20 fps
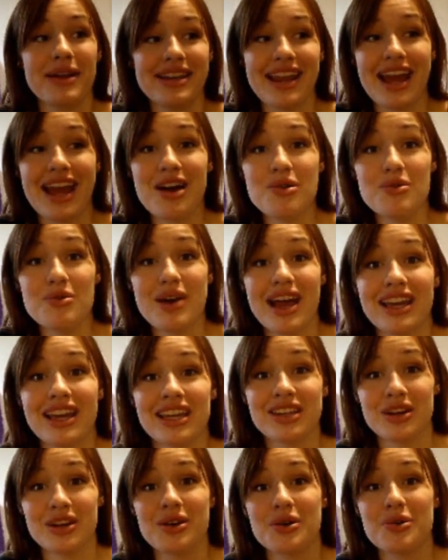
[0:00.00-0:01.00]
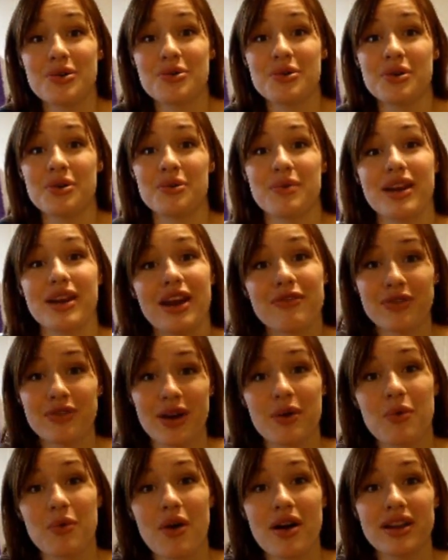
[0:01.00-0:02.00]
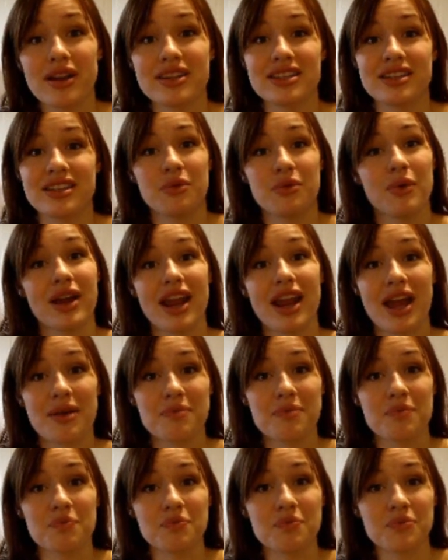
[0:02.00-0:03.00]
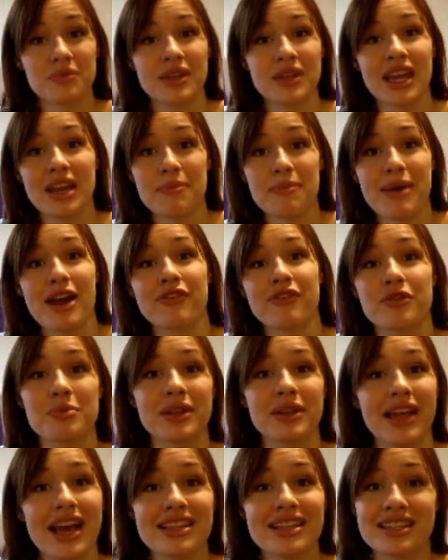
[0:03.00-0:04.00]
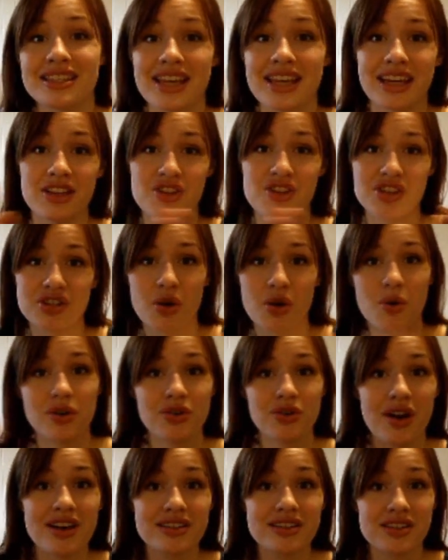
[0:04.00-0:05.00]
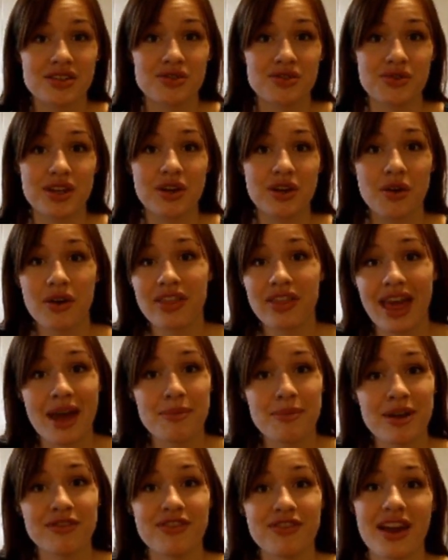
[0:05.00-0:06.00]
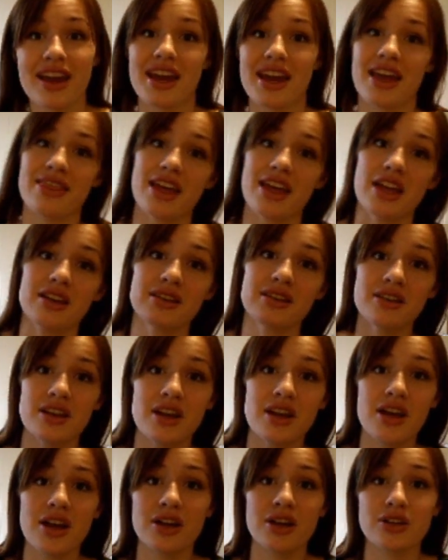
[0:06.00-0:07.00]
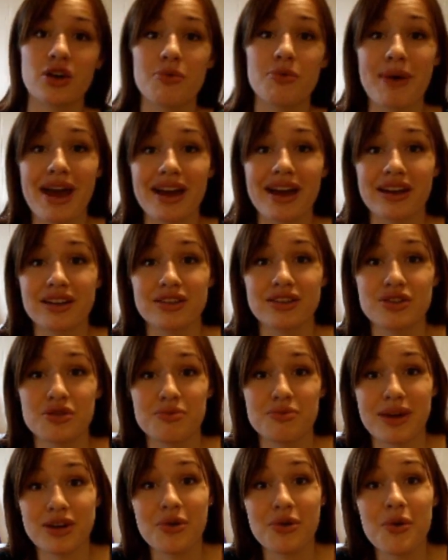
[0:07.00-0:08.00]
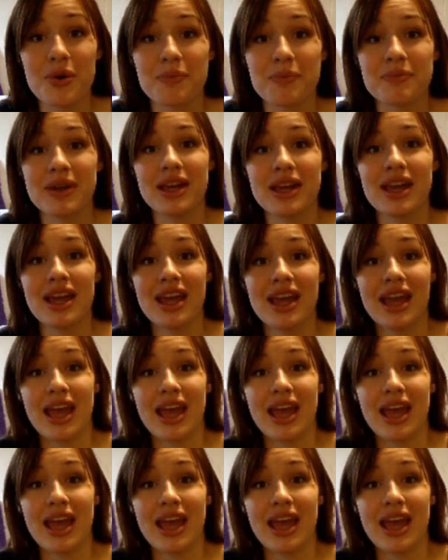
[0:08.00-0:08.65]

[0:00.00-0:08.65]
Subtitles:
But now I can go whenever I want. When I'm getting back from classes, I can just go across the street, go to the MFA, and then go back to my dorm.